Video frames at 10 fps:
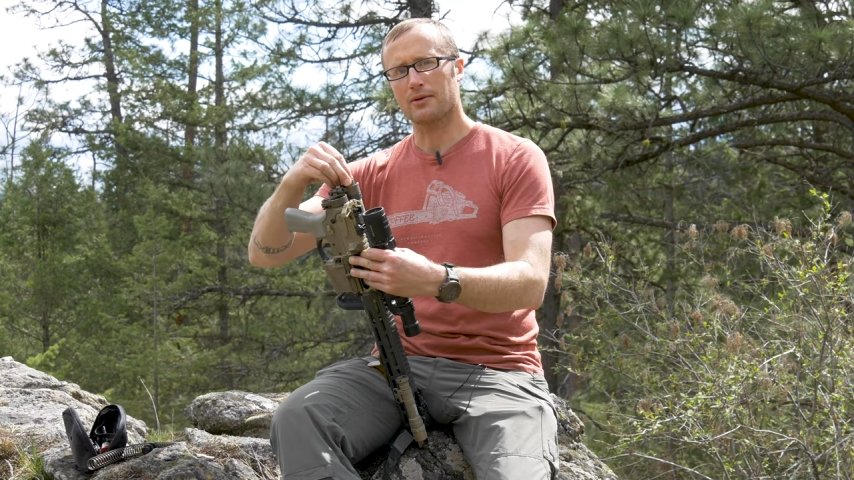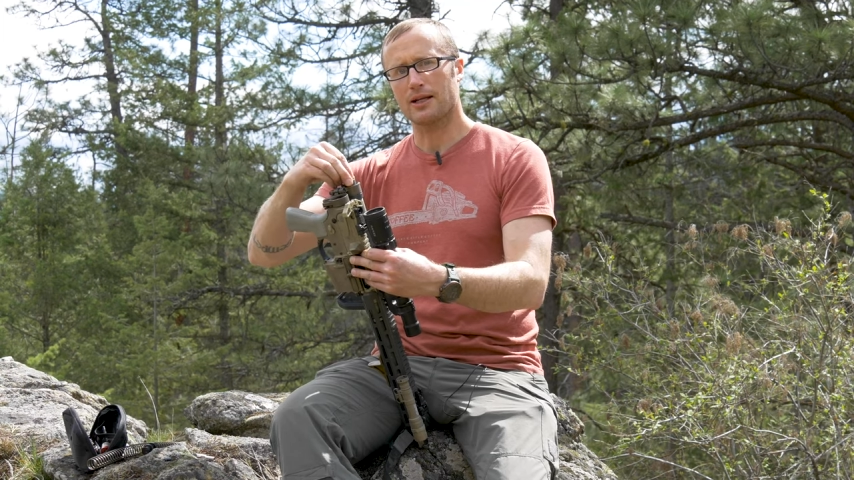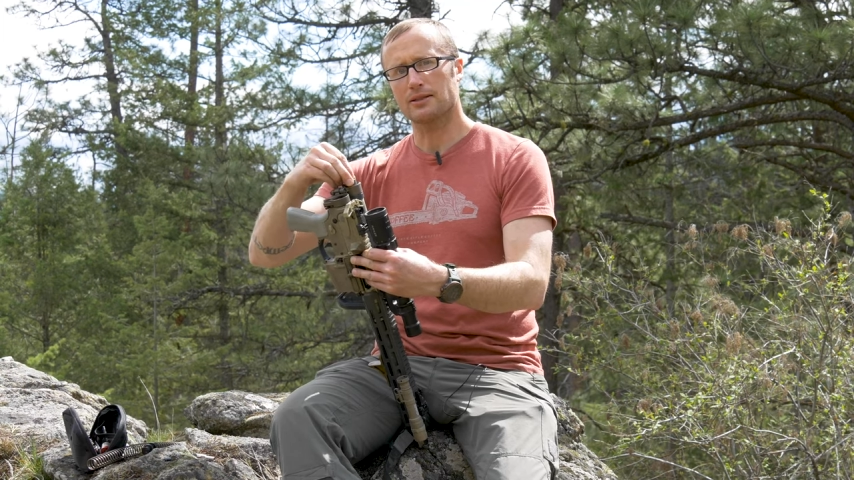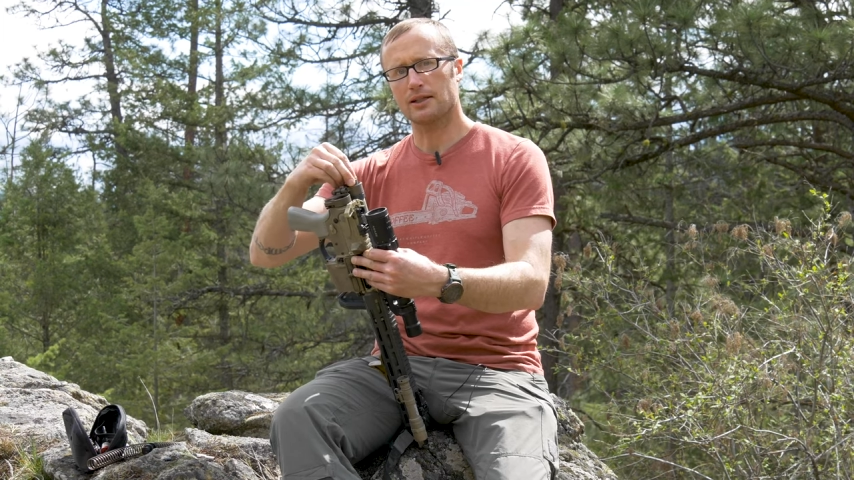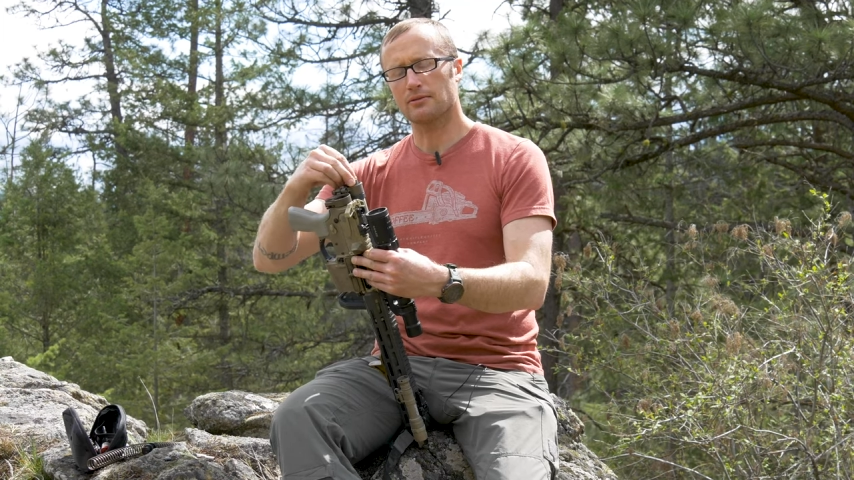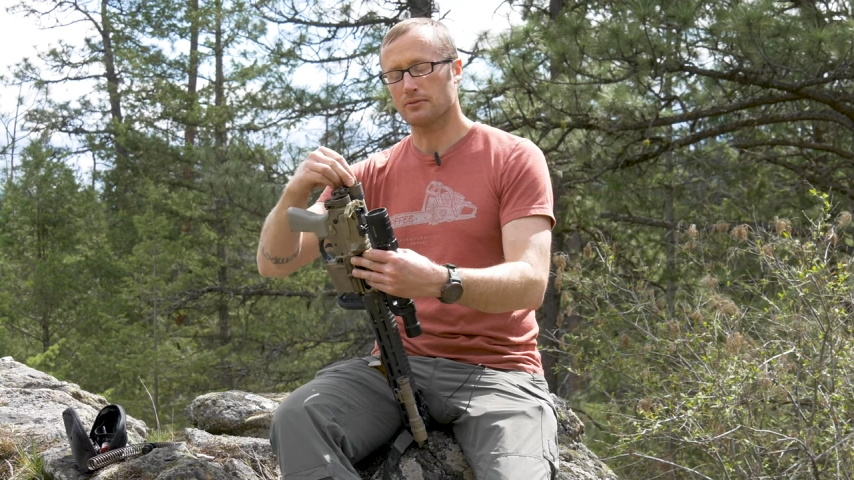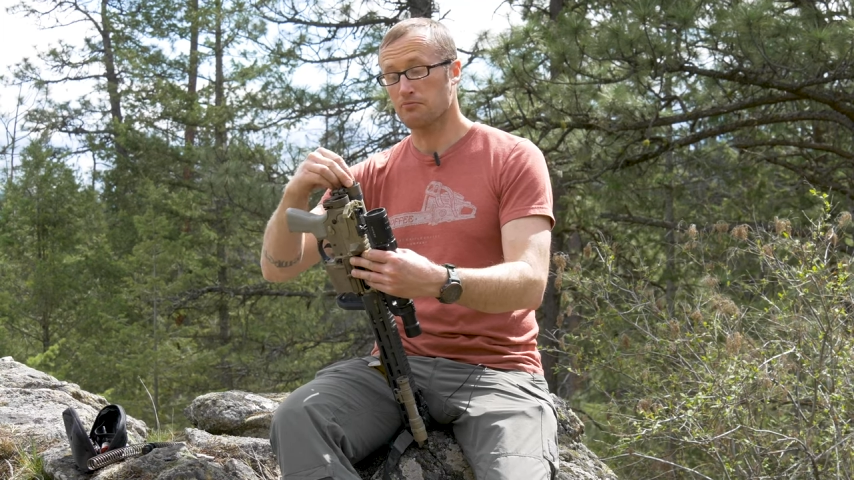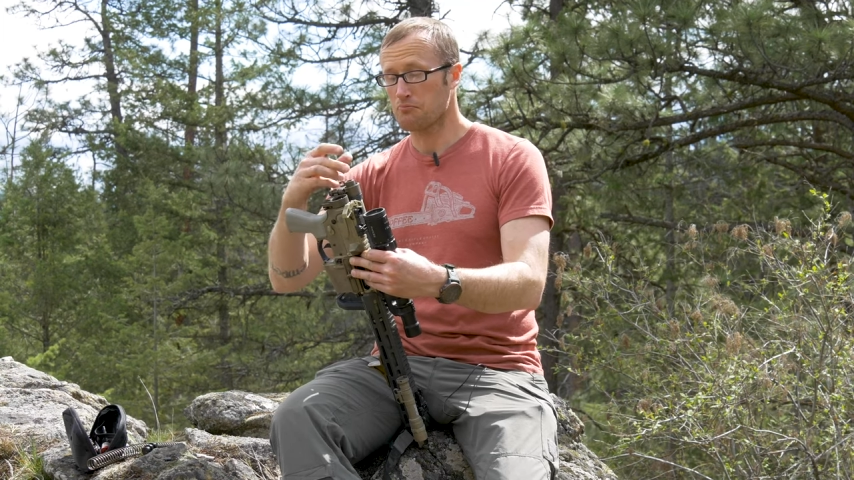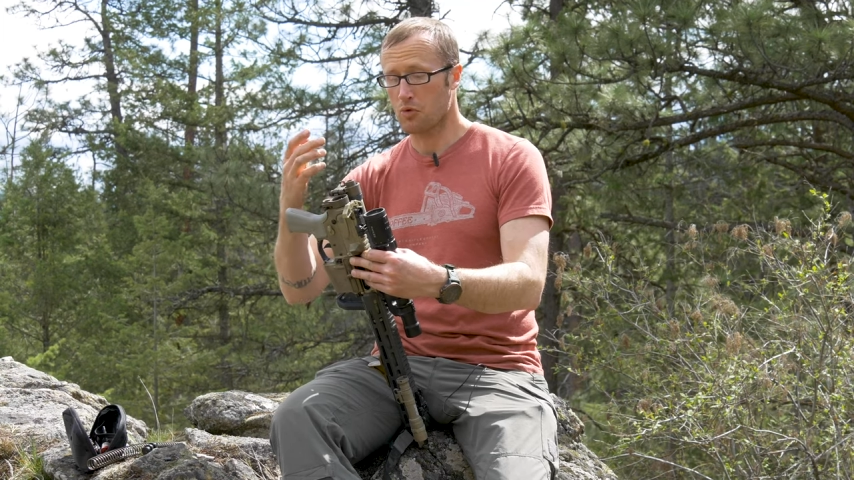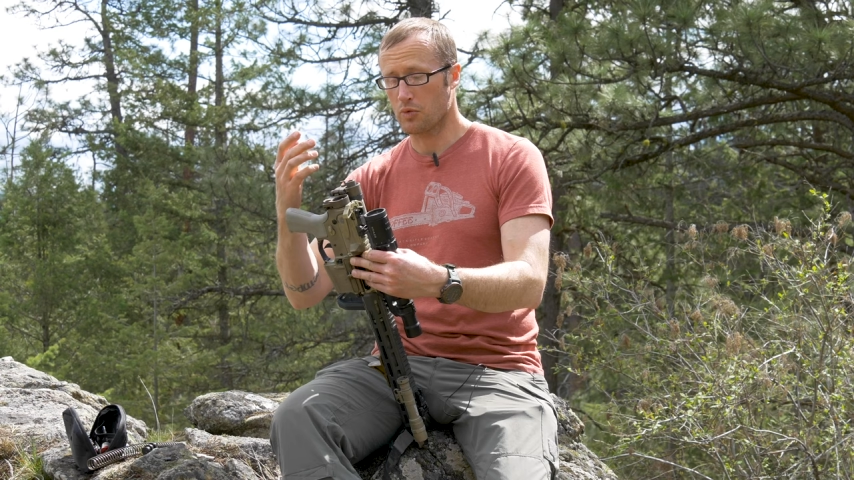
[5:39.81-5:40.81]
right there,
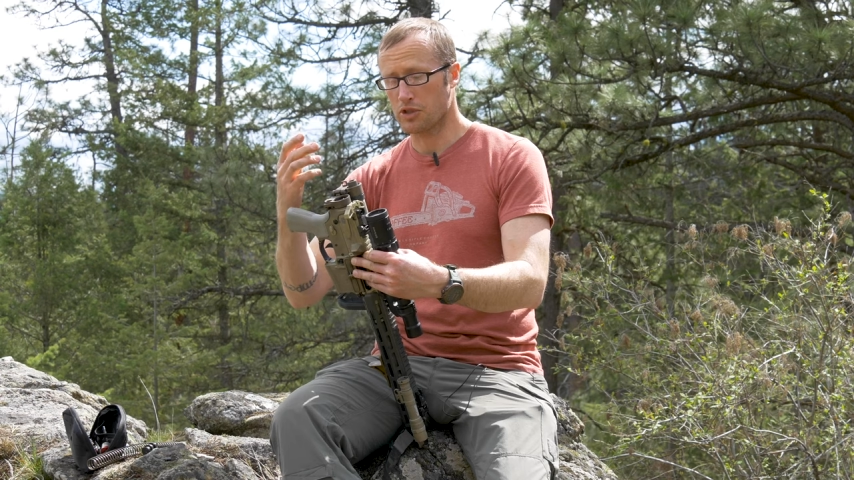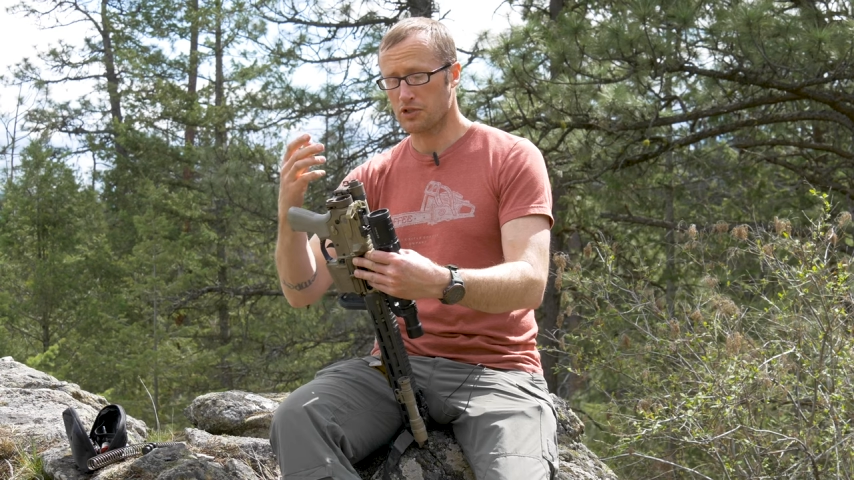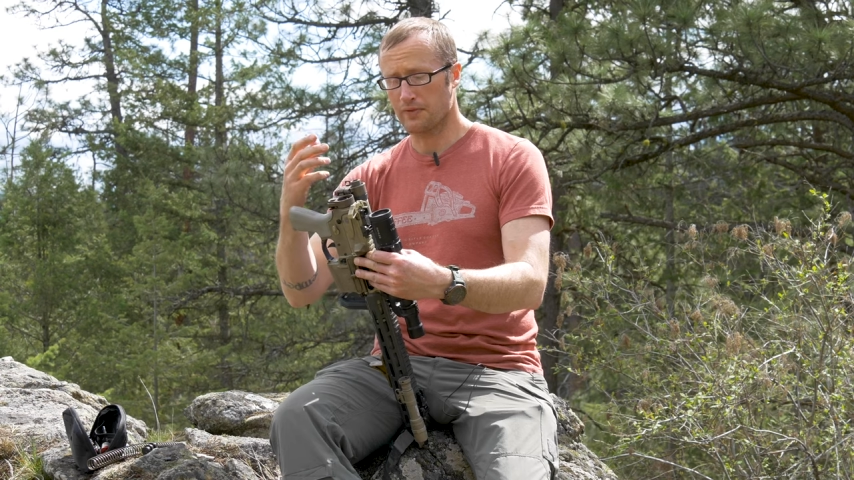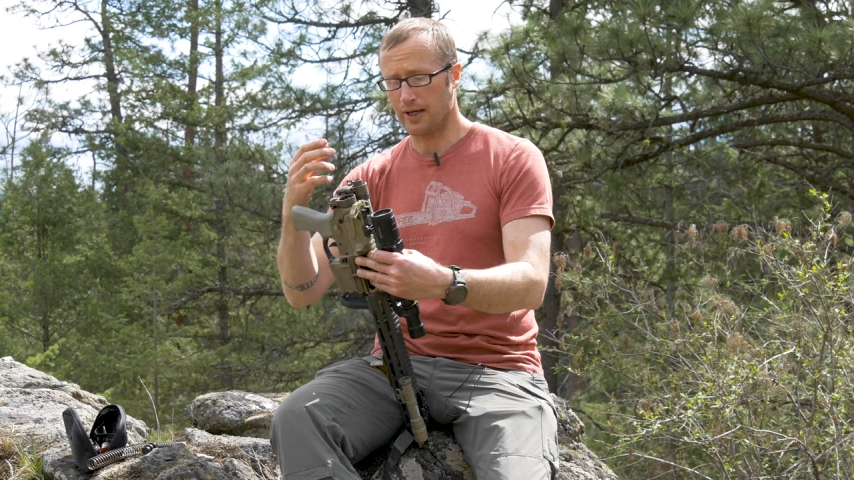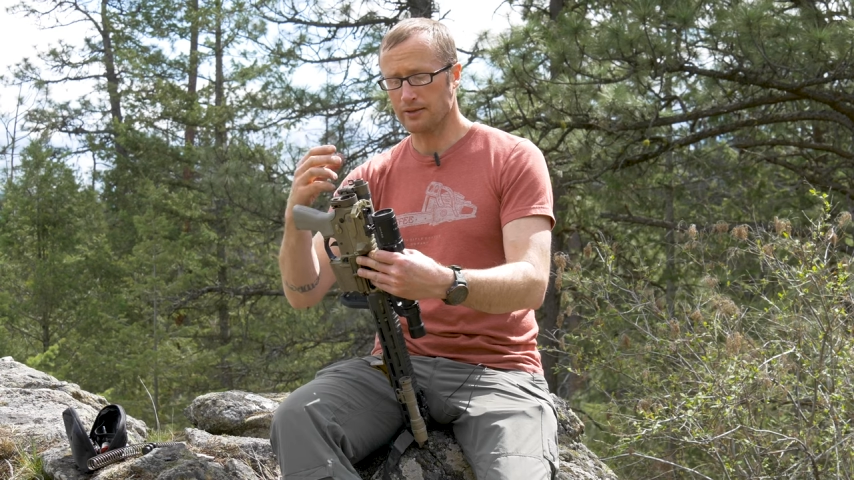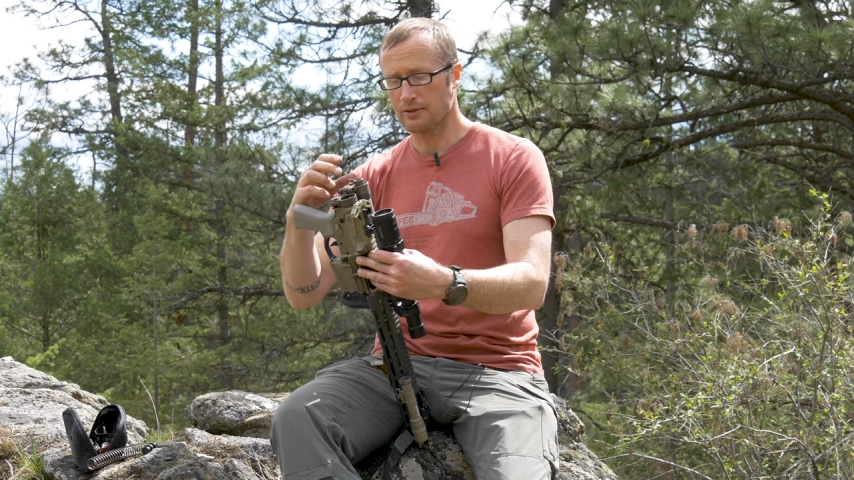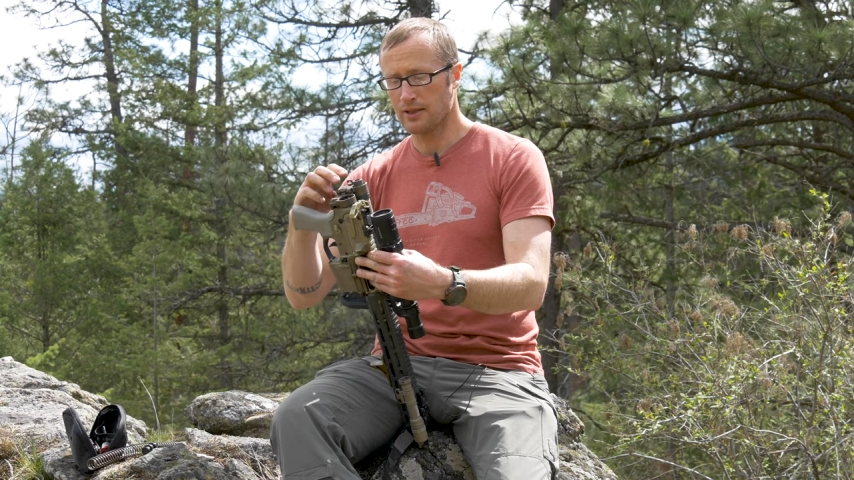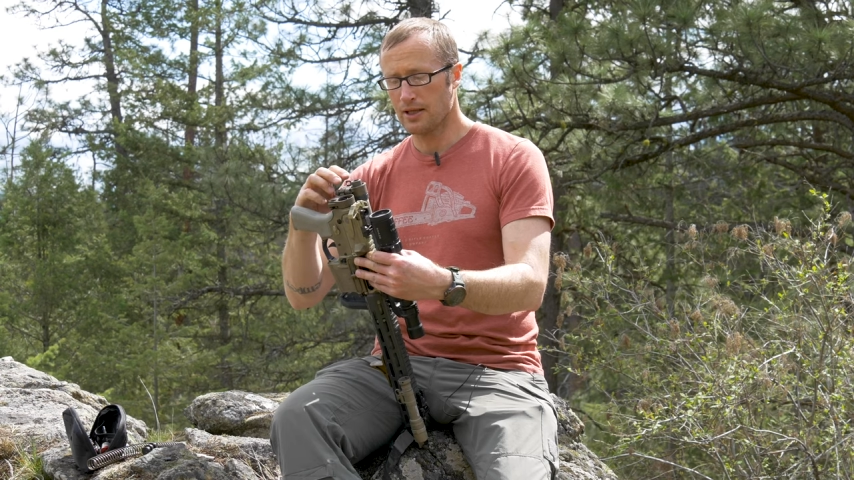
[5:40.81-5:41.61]
which is fine